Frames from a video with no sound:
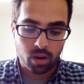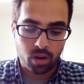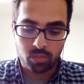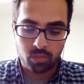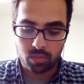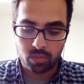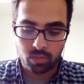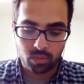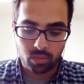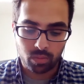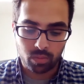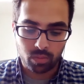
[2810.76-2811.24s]

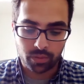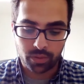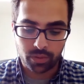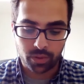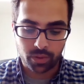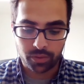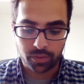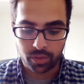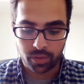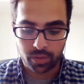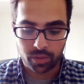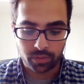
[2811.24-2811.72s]
workflow
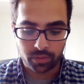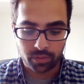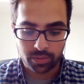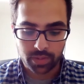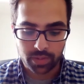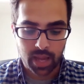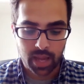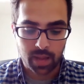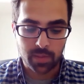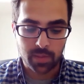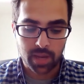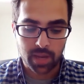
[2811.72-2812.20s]
for
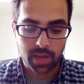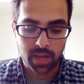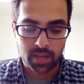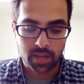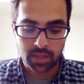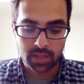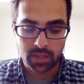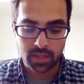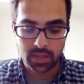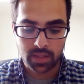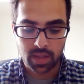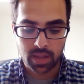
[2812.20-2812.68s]
Kanban
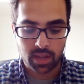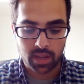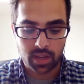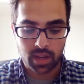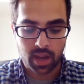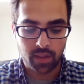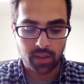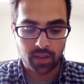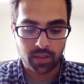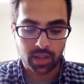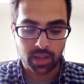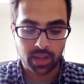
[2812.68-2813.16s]
is
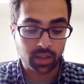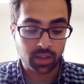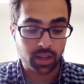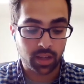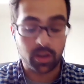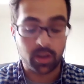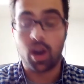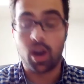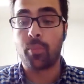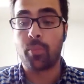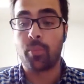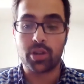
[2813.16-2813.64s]
having an
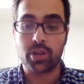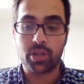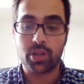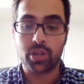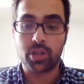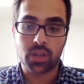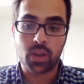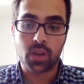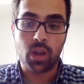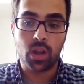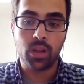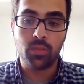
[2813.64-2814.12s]
operations
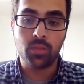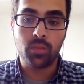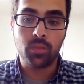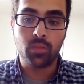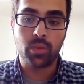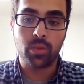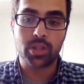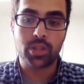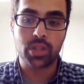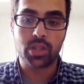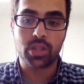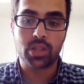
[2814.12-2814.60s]
column,
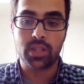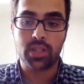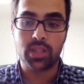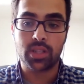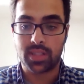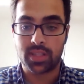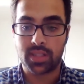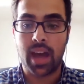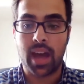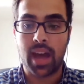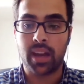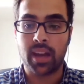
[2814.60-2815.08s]
which is
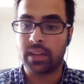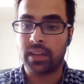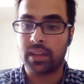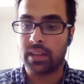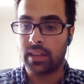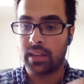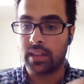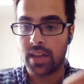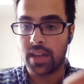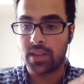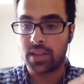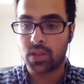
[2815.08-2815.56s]
static and
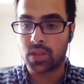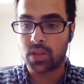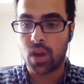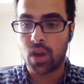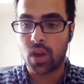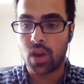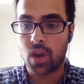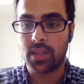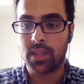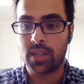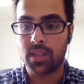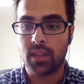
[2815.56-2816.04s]
has
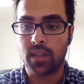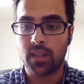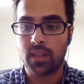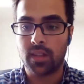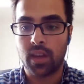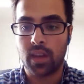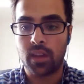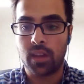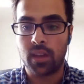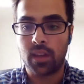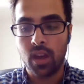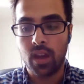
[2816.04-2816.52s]
cards in it that